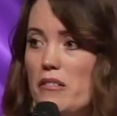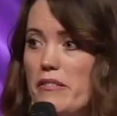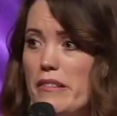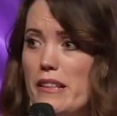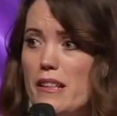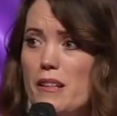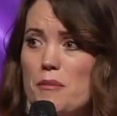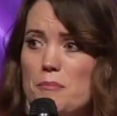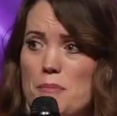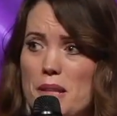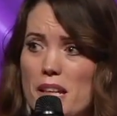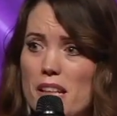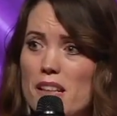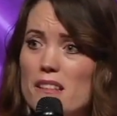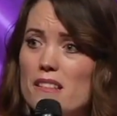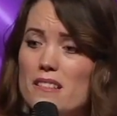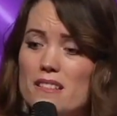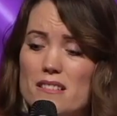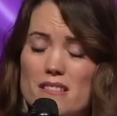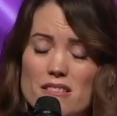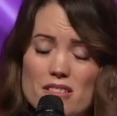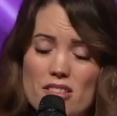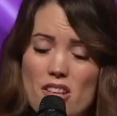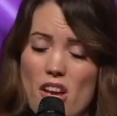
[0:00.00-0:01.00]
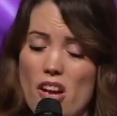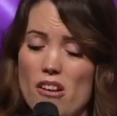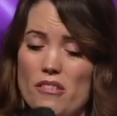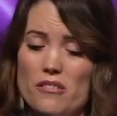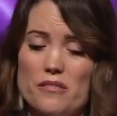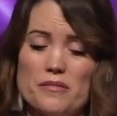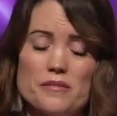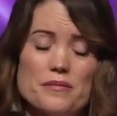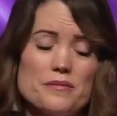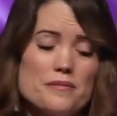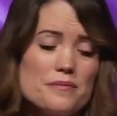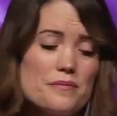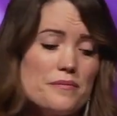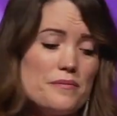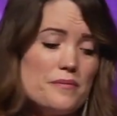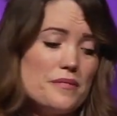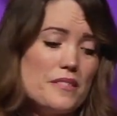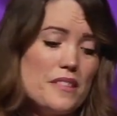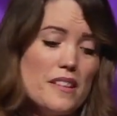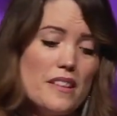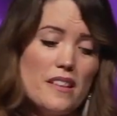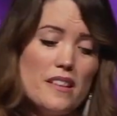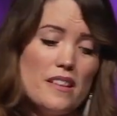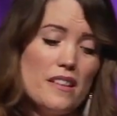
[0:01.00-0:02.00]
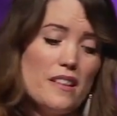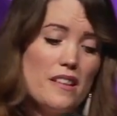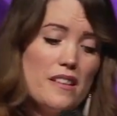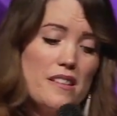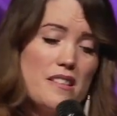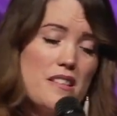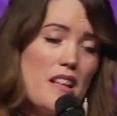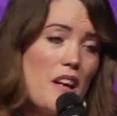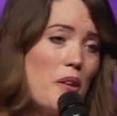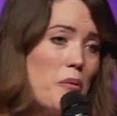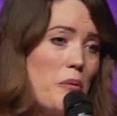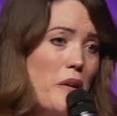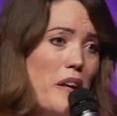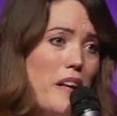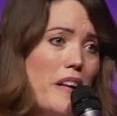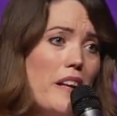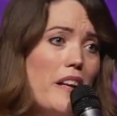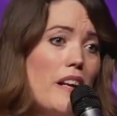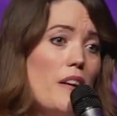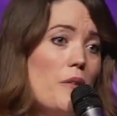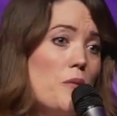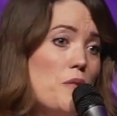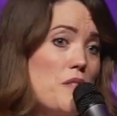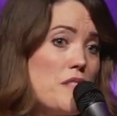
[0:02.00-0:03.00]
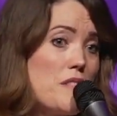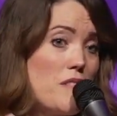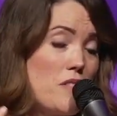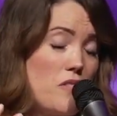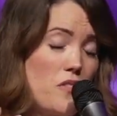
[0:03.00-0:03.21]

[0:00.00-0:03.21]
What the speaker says: of it. I'm like, no, it's not right. And I was in